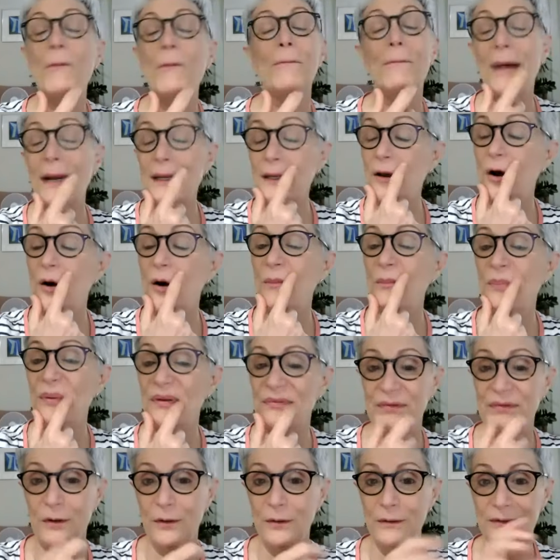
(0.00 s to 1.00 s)
my
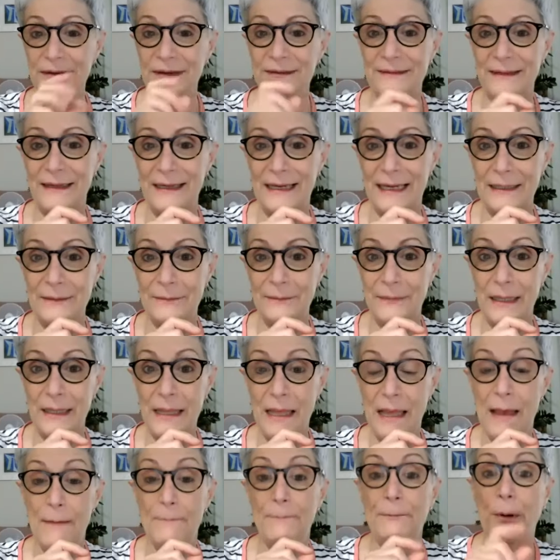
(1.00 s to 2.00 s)
compass all the time,
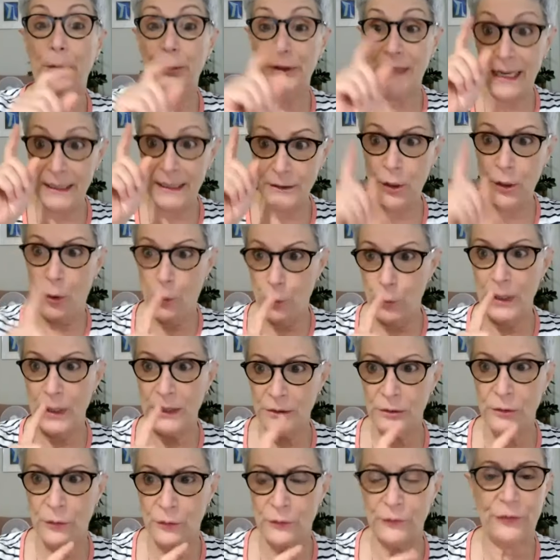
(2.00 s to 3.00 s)
but I know where
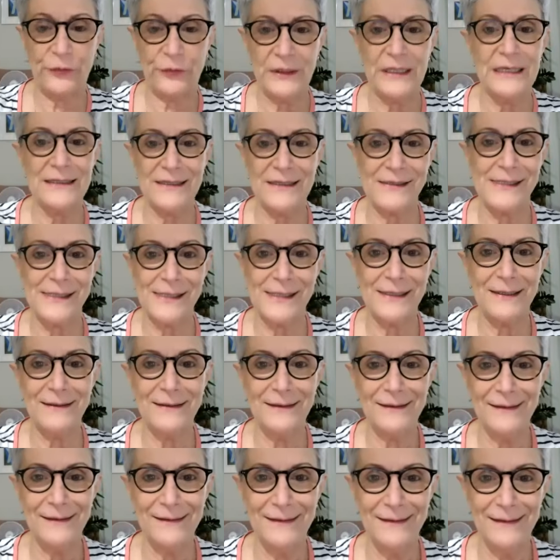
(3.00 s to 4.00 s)
north is.
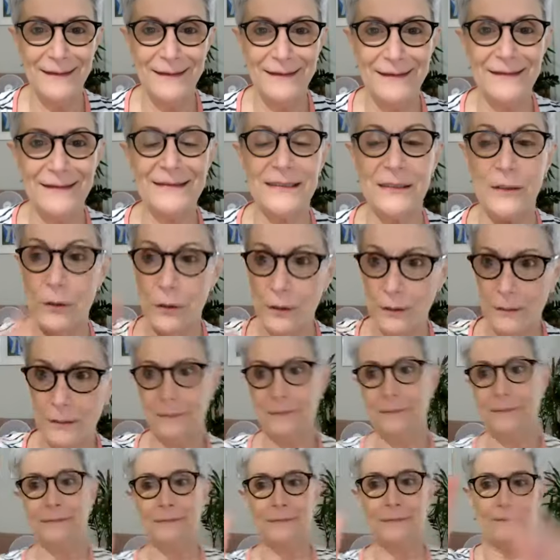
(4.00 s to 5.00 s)
So
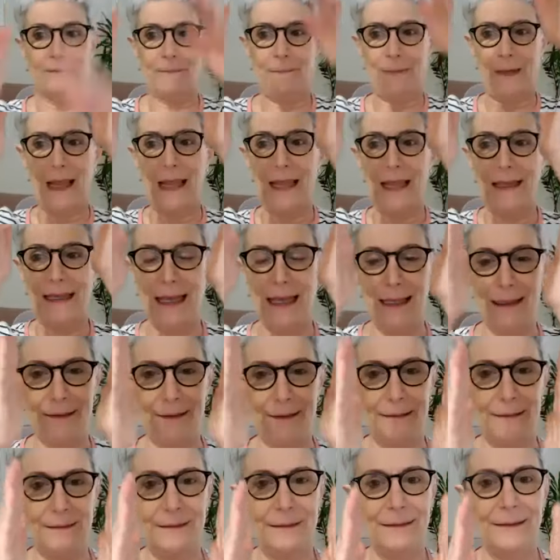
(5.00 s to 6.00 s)

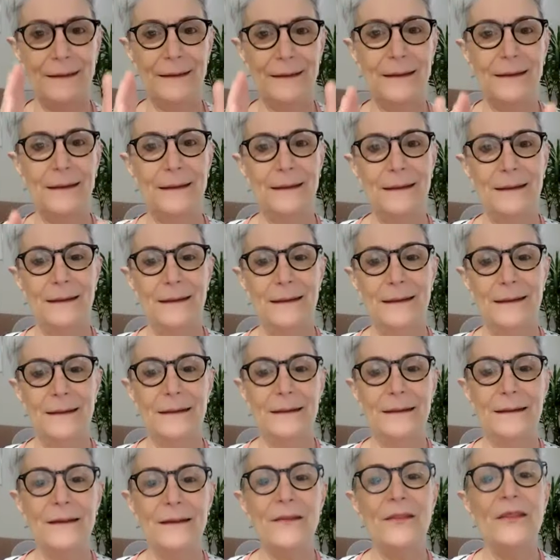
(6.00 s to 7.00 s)
again,
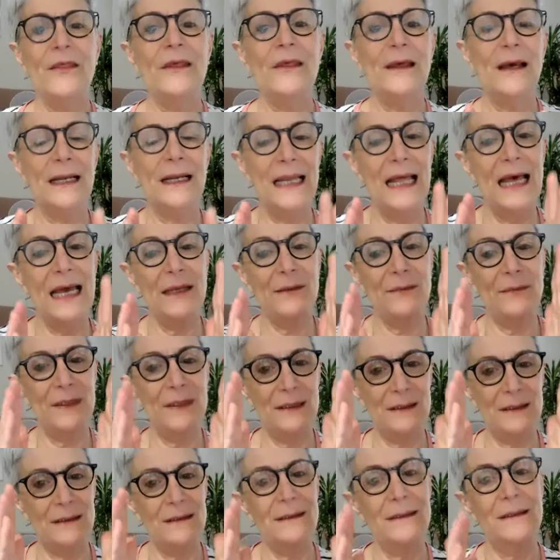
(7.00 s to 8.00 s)
the
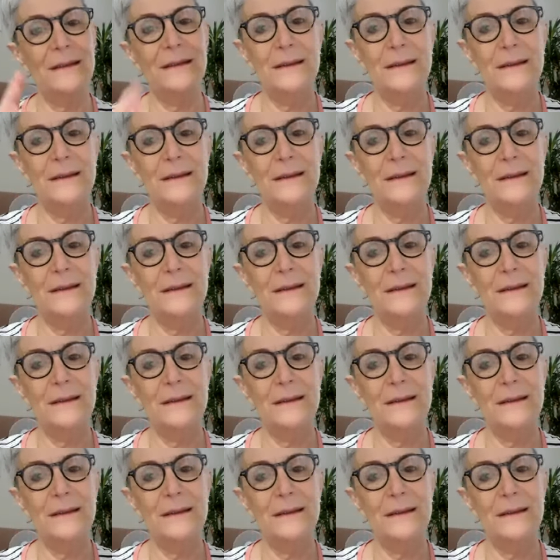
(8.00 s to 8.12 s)
alignment.